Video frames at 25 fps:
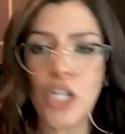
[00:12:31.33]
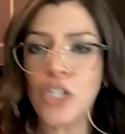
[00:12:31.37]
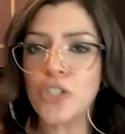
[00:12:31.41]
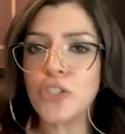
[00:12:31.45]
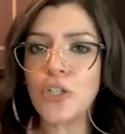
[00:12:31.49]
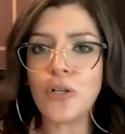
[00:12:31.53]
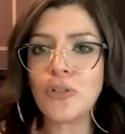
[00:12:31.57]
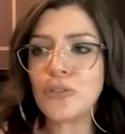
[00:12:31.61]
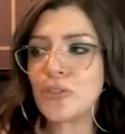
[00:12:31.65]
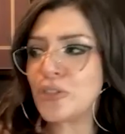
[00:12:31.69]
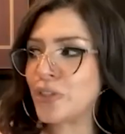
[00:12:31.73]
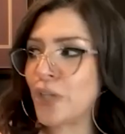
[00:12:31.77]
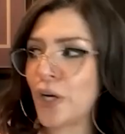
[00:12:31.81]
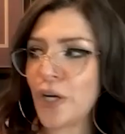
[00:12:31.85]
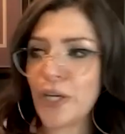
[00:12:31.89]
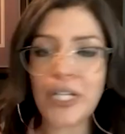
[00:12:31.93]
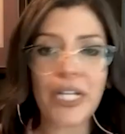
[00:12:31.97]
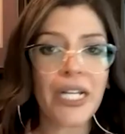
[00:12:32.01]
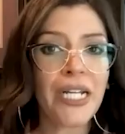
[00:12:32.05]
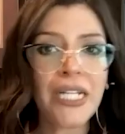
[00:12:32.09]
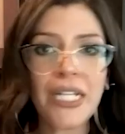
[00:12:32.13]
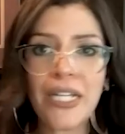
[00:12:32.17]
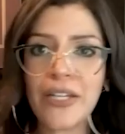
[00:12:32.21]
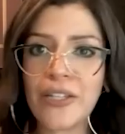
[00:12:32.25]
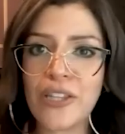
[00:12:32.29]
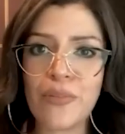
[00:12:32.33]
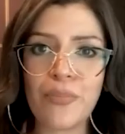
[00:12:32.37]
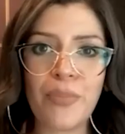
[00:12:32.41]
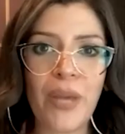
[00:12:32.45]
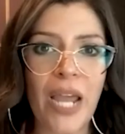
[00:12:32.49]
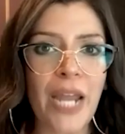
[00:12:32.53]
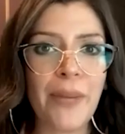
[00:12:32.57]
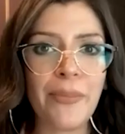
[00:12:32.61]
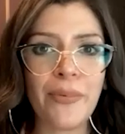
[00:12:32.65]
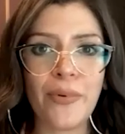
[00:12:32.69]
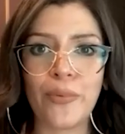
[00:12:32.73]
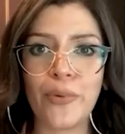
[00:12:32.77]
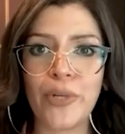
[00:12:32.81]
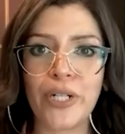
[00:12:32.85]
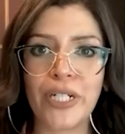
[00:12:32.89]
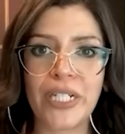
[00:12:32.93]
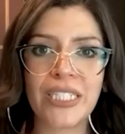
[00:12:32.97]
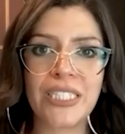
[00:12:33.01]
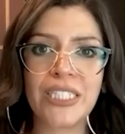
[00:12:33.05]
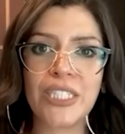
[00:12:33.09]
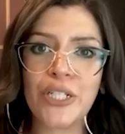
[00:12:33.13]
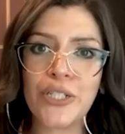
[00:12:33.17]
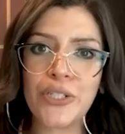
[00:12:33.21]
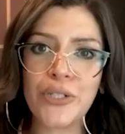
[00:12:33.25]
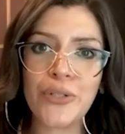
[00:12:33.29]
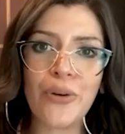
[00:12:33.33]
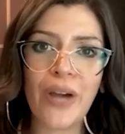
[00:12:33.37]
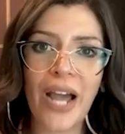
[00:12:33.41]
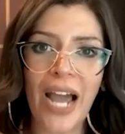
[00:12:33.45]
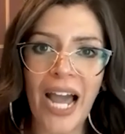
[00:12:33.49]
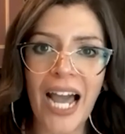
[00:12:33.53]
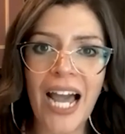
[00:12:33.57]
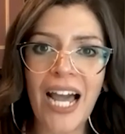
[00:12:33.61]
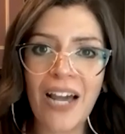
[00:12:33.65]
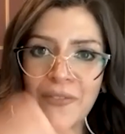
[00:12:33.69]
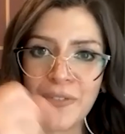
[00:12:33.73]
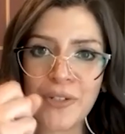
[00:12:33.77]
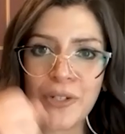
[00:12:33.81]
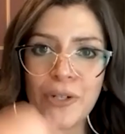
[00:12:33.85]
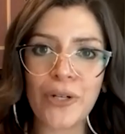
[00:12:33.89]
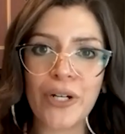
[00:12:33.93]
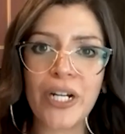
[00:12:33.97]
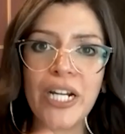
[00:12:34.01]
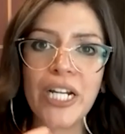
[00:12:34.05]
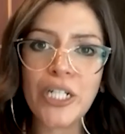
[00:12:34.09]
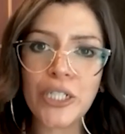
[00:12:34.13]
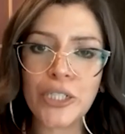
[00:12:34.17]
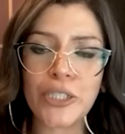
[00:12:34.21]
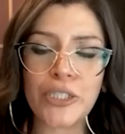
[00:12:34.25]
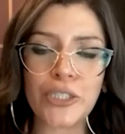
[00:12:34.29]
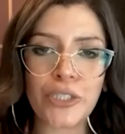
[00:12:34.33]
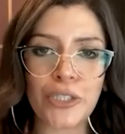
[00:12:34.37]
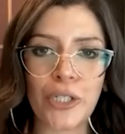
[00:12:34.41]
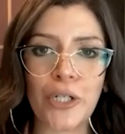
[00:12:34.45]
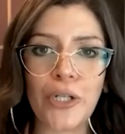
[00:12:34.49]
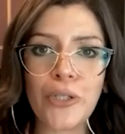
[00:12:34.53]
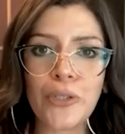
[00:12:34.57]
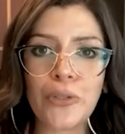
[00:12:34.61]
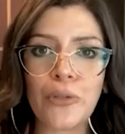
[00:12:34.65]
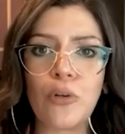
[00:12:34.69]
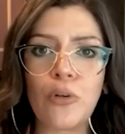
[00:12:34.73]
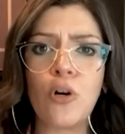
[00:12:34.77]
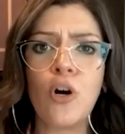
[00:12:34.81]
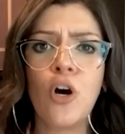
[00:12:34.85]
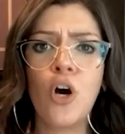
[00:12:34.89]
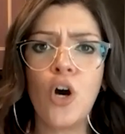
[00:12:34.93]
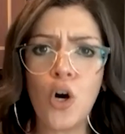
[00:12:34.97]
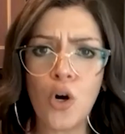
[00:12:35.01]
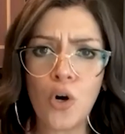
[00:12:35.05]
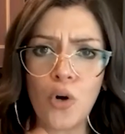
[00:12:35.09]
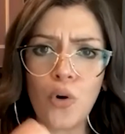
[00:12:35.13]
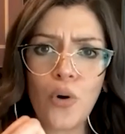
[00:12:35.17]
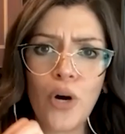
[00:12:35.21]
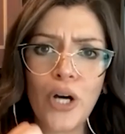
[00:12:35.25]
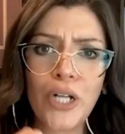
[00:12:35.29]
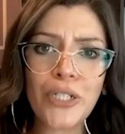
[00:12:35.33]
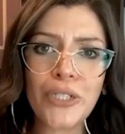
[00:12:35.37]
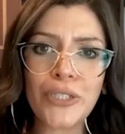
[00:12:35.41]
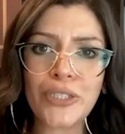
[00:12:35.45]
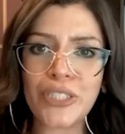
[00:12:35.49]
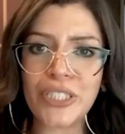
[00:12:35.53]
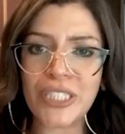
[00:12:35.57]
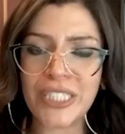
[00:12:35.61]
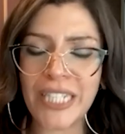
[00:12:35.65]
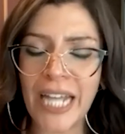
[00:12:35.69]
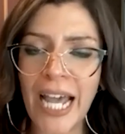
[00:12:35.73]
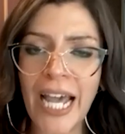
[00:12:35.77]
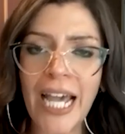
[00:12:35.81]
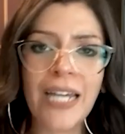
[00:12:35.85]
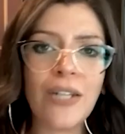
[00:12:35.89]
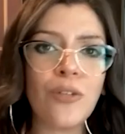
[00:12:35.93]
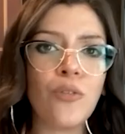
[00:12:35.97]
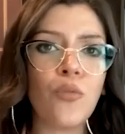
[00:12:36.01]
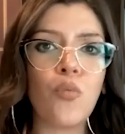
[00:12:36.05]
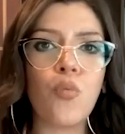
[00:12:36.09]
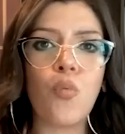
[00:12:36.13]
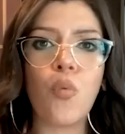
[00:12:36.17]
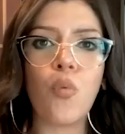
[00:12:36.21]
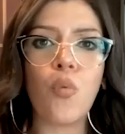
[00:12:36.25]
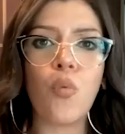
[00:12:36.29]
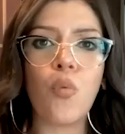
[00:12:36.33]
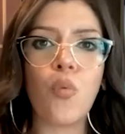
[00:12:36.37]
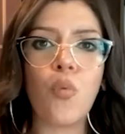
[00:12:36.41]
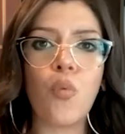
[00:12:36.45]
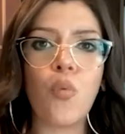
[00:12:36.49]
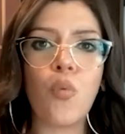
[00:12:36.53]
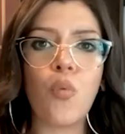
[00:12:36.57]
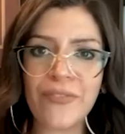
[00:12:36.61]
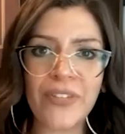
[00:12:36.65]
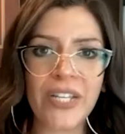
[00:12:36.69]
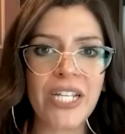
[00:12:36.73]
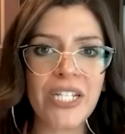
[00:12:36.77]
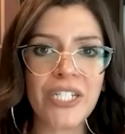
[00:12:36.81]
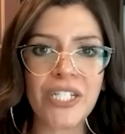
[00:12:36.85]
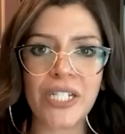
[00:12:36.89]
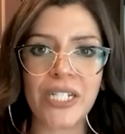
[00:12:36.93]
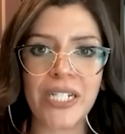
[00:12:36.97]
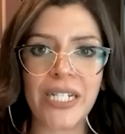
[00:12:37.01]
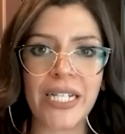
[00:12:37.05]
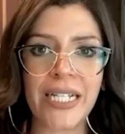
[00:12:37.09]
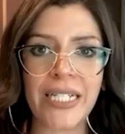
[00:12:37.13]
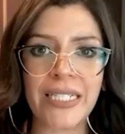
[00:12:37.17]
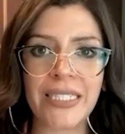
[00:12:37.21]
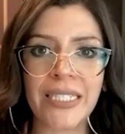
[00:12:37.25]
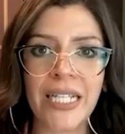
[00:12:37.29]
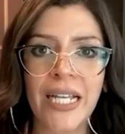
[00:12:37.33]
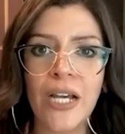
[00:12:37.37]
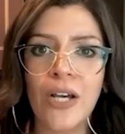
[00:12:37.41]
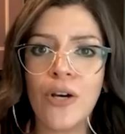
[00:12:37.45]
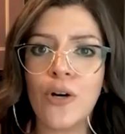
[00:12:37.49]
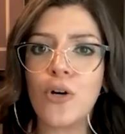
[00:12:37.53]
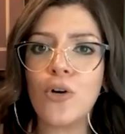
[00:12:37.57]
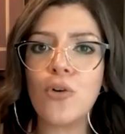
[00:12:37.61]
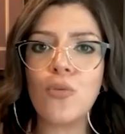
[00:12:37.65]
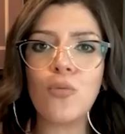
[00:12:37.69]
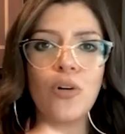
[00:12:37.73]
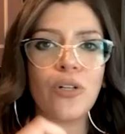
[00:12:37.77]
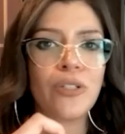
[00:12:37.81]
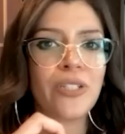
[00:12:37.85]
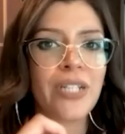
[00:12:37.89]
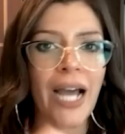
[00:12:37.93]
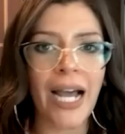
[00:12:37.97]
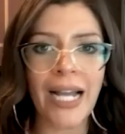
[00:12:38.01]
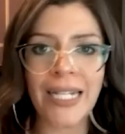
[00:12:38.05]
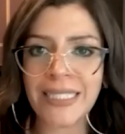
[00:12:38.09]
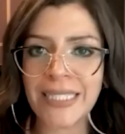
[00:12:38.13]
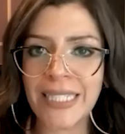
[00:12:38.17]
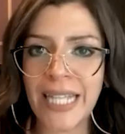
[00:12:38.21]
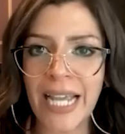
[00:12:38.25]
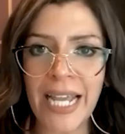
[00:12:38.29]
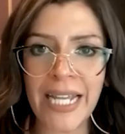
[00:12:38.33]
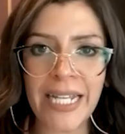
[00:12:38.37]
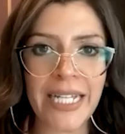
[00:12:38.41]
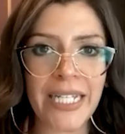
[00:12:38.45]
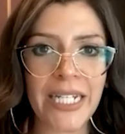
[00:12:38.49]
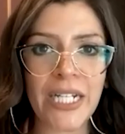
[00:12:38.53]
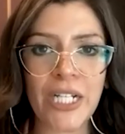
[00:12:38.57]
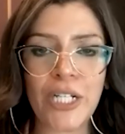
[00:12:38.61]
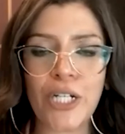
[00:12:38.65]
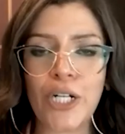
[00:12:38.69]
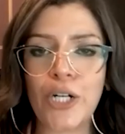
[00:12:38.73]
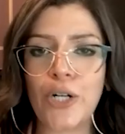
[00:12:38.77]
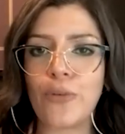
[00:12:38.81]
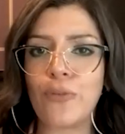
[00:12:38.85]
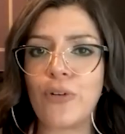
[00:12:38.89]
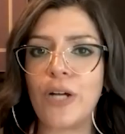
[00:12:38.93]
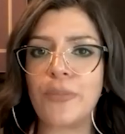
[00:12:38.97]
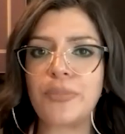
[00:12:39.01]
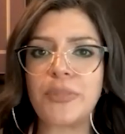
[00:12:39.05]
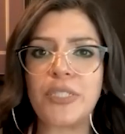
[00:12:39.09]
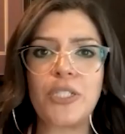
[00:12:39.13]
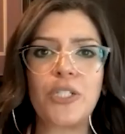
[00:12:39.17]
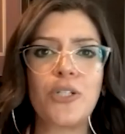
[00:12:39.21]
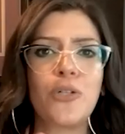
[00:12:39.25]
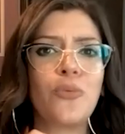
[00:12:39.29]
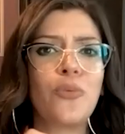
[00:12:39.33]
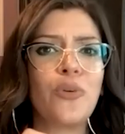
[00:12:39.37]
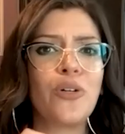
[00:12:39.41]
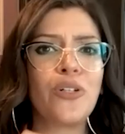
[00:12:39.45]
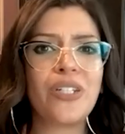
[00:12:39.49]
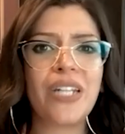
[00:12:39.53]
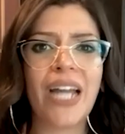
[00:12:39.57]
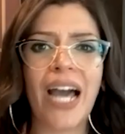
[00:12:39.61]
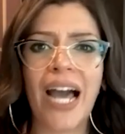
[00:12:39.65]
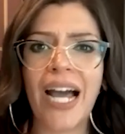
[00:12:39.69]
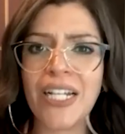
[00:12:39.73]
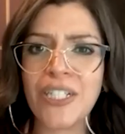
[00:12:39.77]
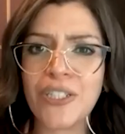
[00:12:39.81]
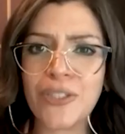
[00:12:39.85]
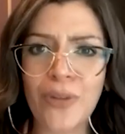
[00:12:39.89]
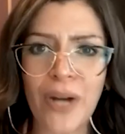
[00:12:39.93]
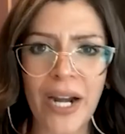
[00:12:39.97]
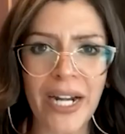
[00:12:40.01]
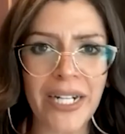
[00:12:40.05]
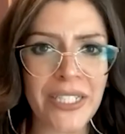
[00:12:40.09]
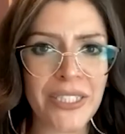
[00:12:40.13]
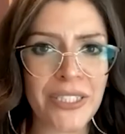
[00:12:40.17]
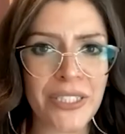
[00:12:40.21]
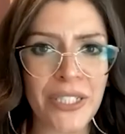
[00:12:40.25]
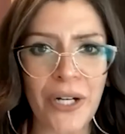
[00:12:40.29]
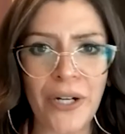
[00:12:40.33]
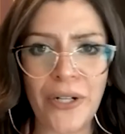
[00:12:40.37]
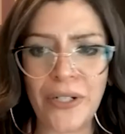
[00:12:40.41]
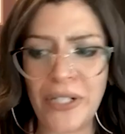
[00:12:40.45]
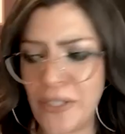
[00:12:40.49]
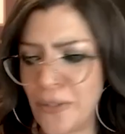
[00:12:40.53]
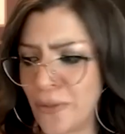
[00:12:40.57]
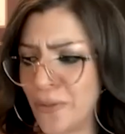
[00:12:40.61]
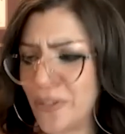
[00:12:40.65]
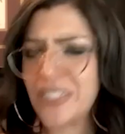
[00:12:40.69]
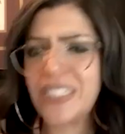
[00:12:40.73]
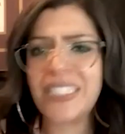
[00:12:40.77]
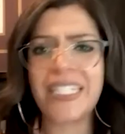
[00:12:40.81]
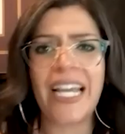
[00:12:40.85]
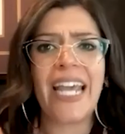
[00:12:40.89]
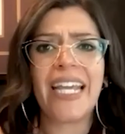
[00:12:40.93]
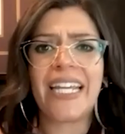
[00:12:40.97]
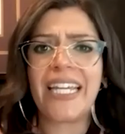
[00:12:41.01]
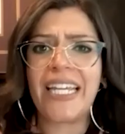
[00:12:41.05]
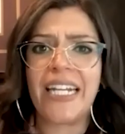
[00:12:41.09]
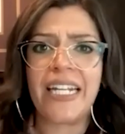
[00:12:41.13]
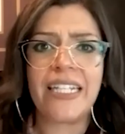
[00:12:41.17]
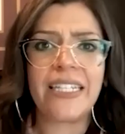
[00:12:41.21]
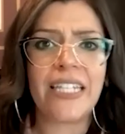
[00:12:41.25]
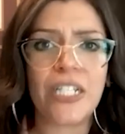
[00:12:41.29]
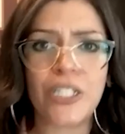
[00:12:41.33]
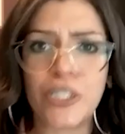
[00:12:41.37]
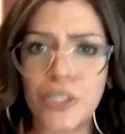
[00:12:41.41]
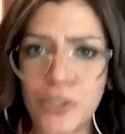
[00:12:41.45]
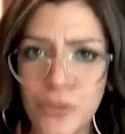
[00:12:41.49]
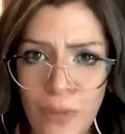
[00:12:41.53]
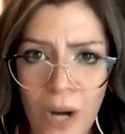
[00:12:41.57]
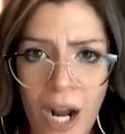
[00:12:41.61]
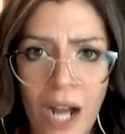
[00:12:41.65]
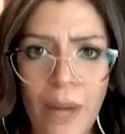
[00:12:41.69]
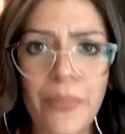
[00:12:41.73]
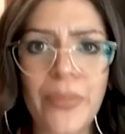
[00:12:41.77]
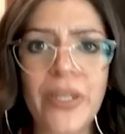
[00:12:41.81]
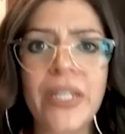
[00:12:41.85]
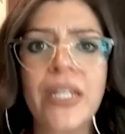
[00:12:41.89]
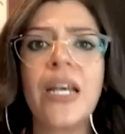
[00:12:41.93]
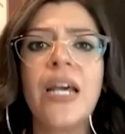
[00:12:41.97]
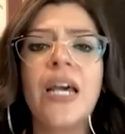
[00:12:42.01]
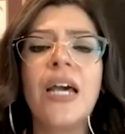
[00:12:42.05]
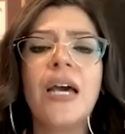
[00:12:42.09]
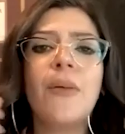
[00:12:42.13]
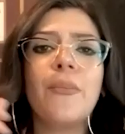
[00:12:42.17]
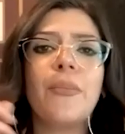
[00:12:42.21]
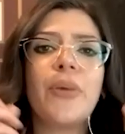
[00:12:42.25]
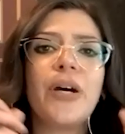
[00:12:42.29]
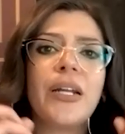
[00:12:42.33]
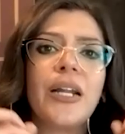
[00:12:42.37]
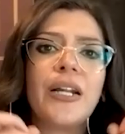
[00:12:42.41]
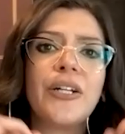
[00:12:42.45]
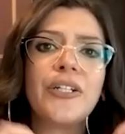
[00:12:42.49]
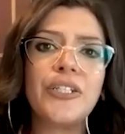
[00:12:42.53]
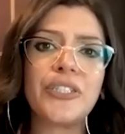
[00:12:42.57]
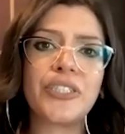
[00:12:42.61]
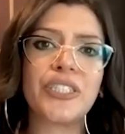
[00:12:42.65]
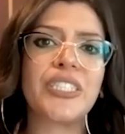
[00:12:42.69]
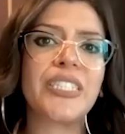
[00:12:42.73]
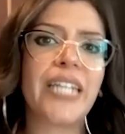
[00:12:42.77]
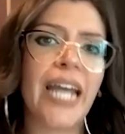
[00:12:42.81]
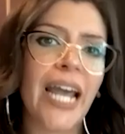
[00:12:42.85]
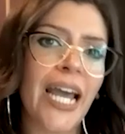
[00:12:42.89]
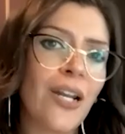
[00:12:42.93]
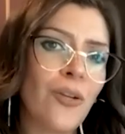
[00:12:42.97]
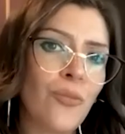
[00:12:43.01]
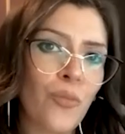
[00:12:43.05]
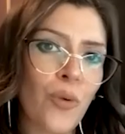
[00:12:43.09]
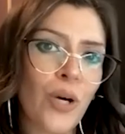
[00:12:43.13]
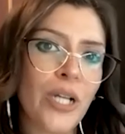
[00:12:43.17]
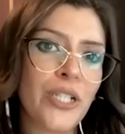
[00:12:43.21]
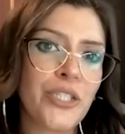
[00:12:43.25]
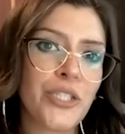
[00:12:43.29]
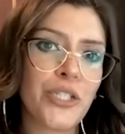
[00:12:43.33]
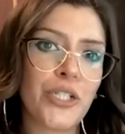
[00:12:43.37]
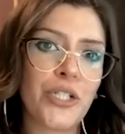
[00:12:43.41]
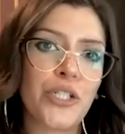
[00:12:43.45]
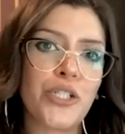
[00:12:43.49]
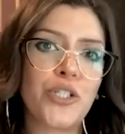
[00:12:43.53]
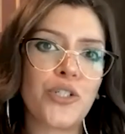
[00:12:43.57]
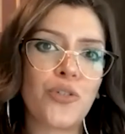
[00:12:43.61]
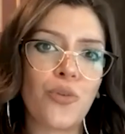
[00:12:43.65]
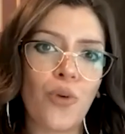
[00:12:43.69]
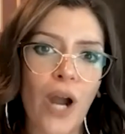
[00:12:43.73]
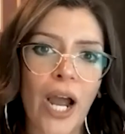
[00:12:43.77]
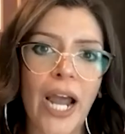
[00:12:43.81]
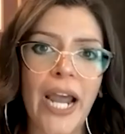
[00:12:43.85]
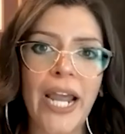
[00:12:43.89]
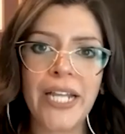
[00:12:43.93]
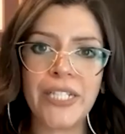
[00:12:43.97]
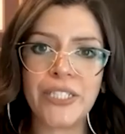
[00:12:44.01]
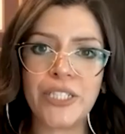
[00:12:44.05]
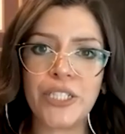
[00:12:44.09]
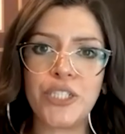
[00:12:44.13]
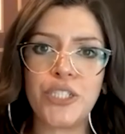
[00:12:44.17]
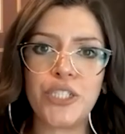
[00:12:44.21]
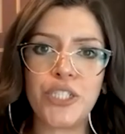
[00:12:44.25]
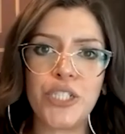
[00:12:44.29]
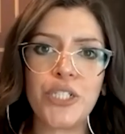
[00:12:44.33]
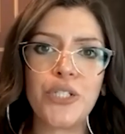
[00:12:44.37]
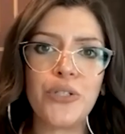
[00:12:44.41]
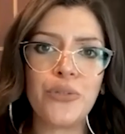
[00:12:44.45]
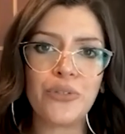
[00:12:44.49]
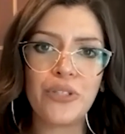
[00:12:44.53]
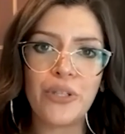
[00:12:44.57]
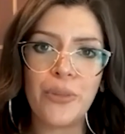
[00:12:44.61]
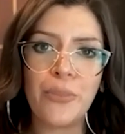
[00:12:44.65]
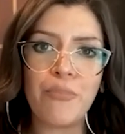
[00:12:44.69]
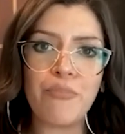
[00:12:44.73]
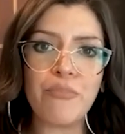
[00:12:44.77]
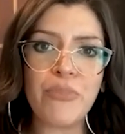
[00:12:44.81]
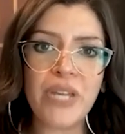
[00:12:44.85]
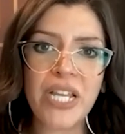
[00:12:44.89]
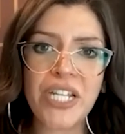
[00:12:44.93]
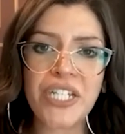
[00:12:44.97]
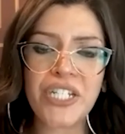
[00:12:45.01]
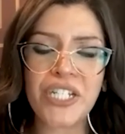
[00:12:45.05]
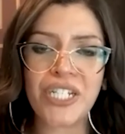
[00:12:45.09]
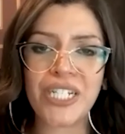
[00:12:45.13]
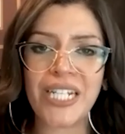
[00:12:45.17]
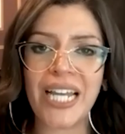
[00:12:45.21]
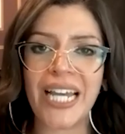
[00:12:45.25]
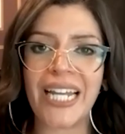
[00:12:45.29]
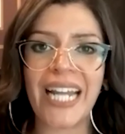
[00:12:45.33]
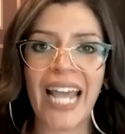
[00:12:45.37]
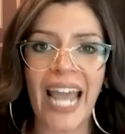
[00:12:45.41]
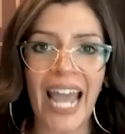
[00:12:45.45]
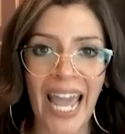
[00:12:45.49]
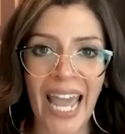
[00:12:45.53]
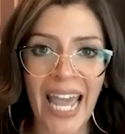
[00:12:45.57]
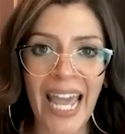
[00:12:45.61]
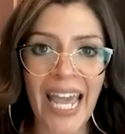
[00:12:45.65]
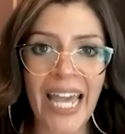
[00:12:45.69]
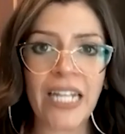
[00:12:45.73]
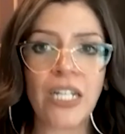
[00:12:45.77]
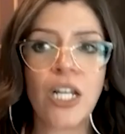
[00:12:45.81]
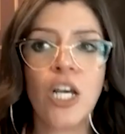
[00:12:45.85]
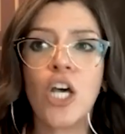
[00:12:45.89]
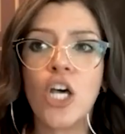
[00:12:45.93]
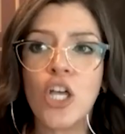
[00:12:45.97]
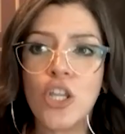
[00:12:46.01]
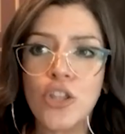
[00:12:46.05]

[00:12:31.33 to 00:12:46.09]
Don't start any of the paperwork until you have your inner circle who Ooh. understand what the vision is, who mm-hmm. will not take it and corrupt it, who will not try to turn it or take it and then drop it, but mm. understand mm. what you're trying to do, the mission at hand.